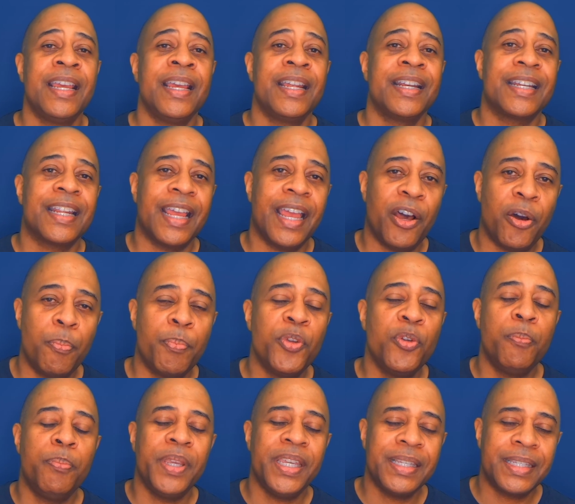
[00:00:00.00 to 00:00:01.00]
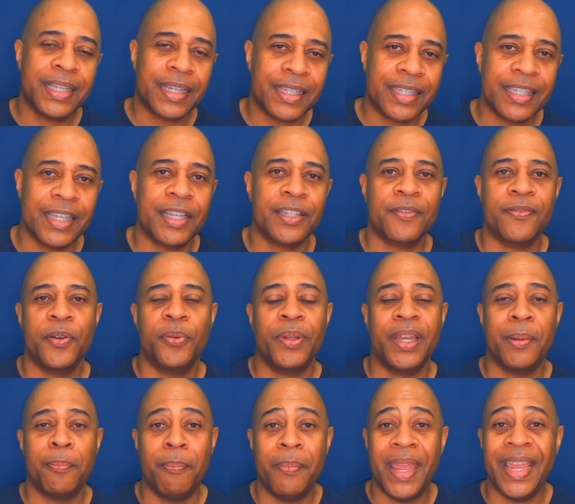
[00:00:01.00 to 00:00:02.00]
to help you be successful
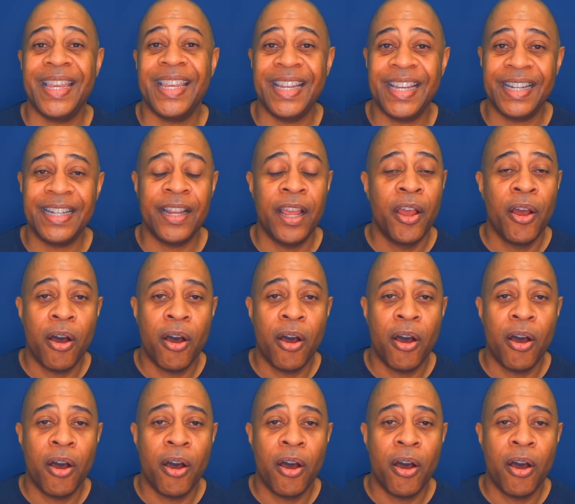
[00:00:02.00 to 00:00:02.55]
in making